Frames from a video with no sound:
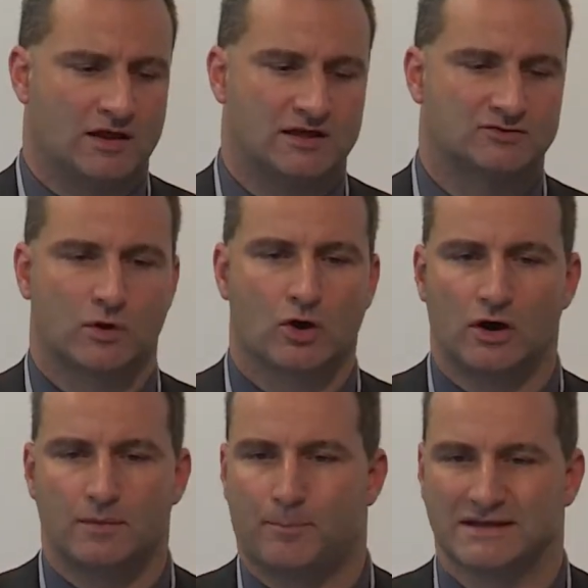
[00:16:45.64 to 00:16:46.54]
it is, we call
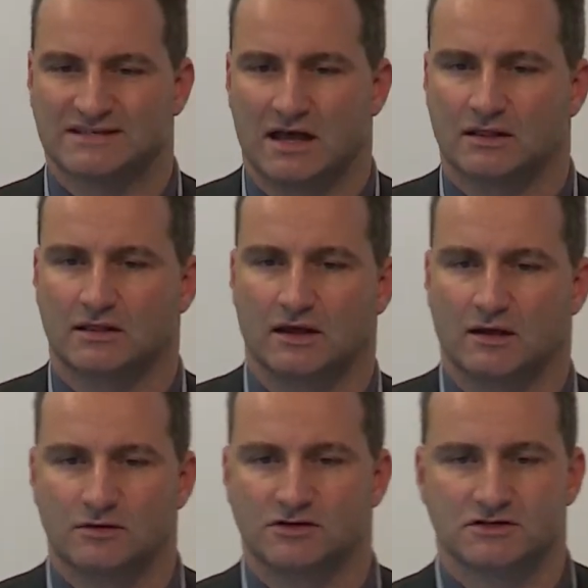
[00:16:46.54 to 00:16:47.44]
it
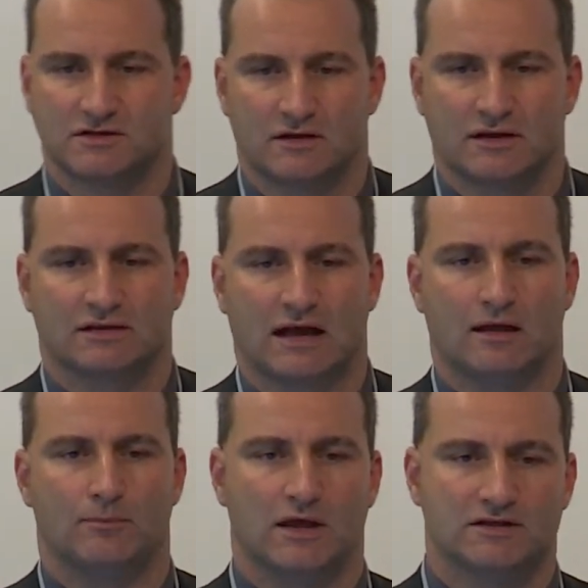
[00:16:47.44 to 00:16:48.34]
passante, which is in, in,
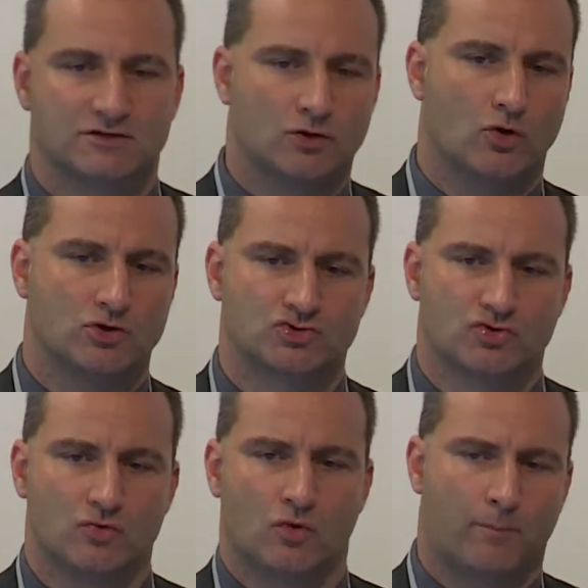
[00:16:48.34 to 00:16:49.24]
Italian means going
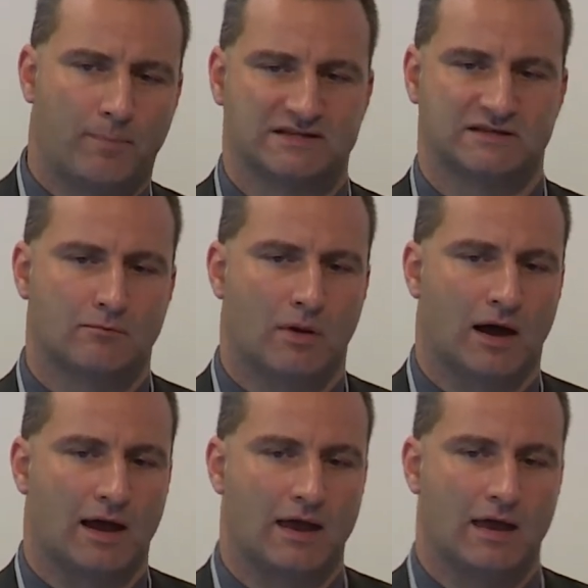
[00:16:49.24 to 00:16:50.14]
through or passing
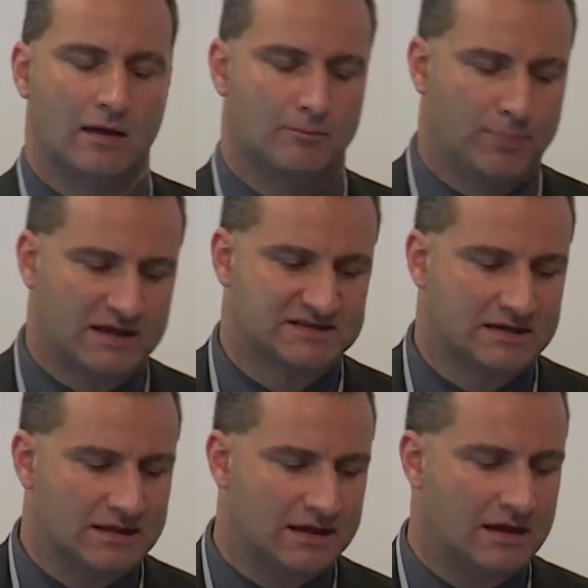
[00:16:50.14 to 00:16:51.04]
by.
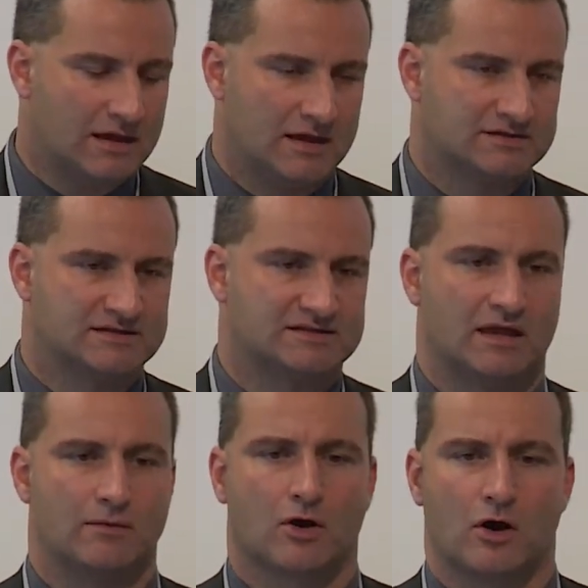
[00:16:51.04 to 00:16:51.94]
Basically, it's the
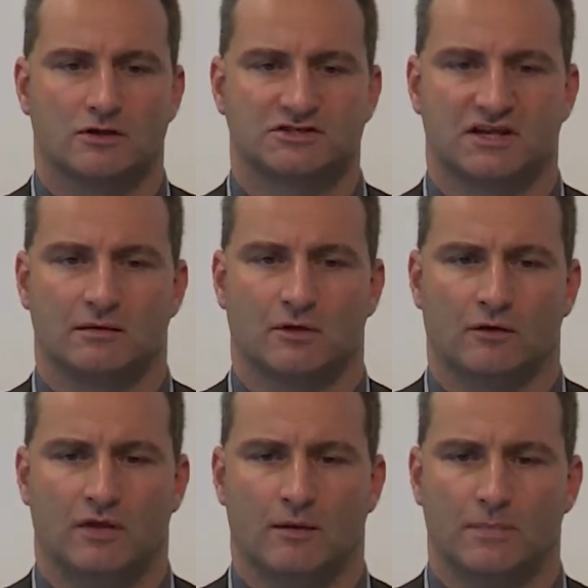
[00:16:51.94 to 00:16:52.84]
same concept
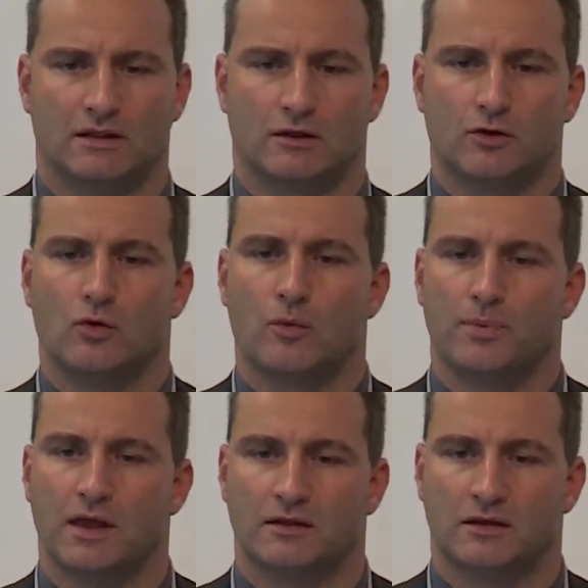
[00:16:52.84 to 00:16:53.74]
of the Middle
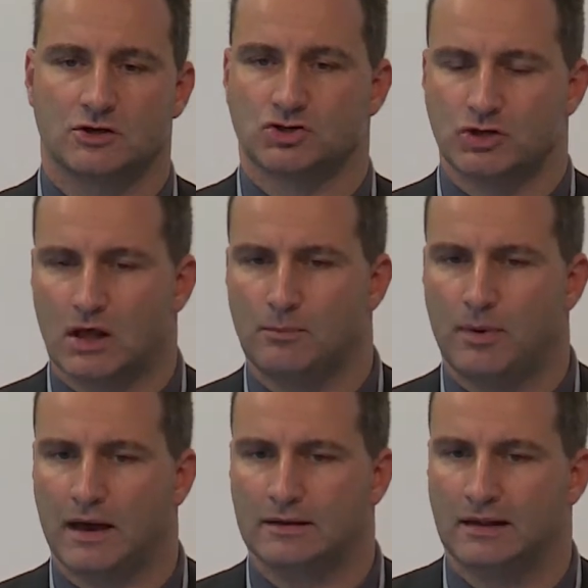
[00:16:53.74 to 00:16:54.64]
European
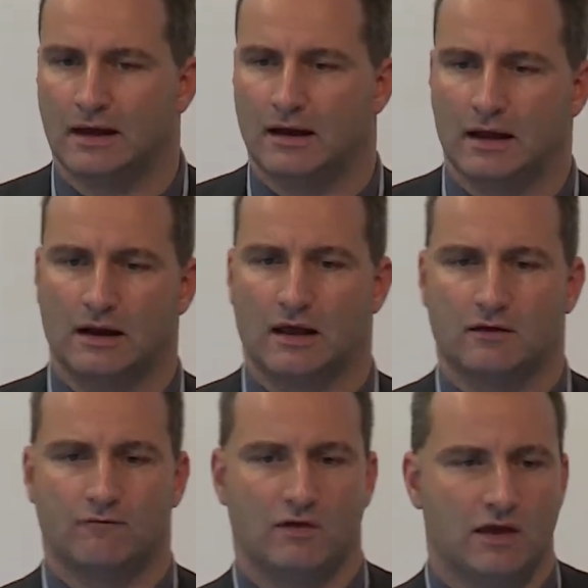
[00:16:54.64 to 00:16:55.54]
Schnellbahn, like, like,
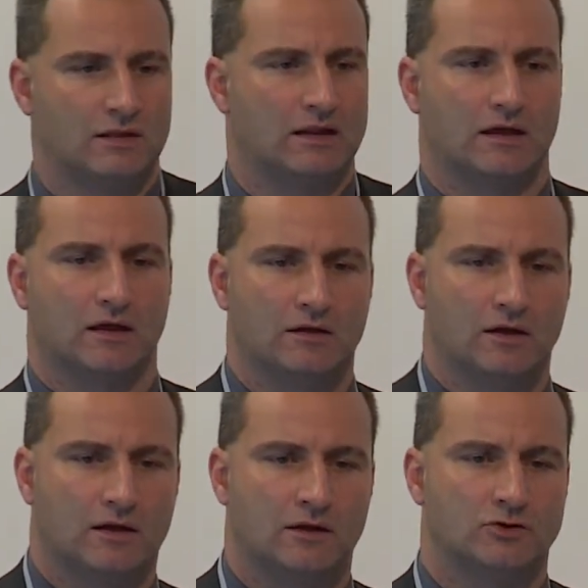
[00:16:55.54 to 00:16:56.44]
like in Vienna, like in,
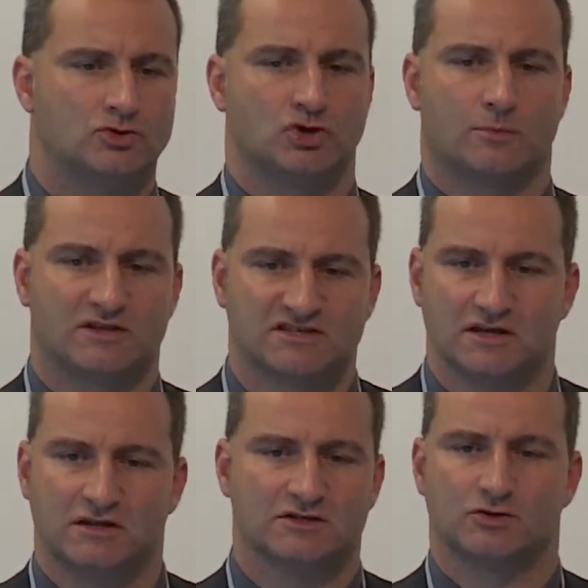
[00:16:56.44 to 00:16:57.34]
uh, in German
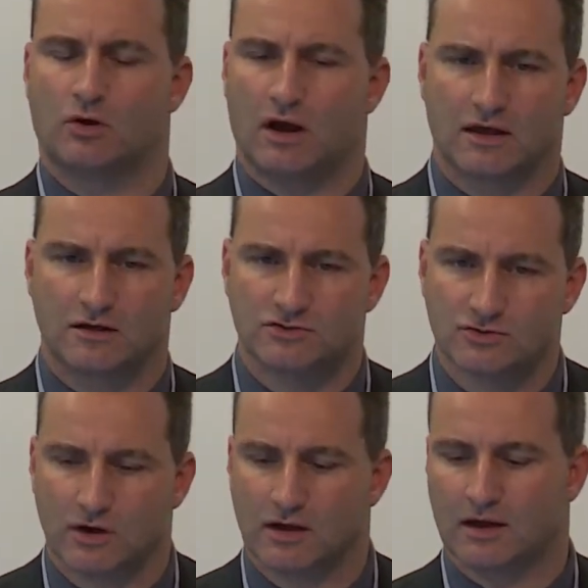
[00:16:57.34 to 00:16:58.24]
cities or like in
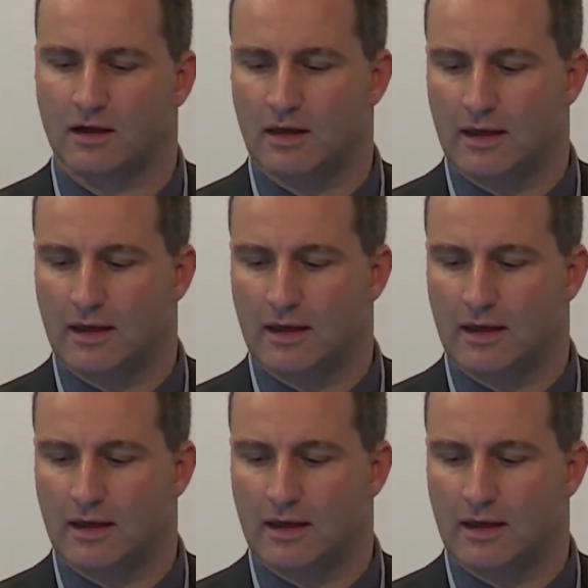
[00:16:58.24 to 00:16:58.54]
Zurich,